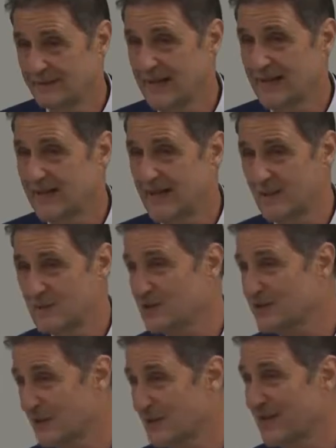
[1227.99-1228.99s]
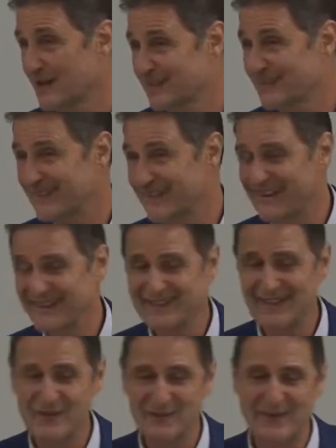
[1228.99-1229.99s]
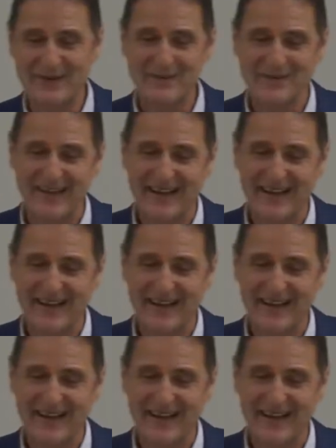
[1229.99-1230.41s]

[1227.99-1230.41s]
99% reduction that I'll tell you about.